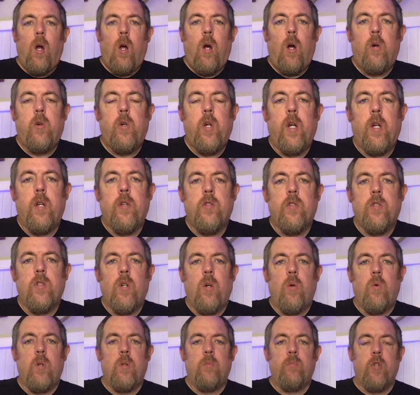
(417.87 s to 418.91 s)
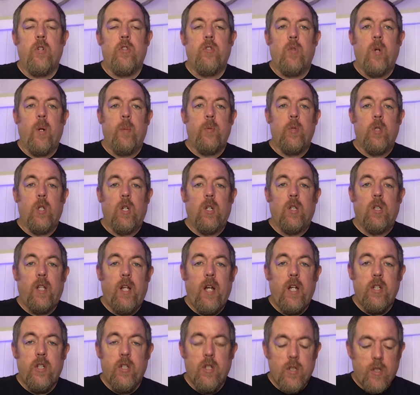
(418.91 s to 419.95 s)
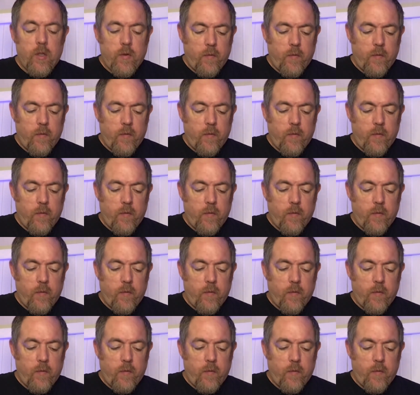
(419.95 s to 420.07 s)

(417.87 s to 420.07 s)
Okay, so one more scripture, Galatians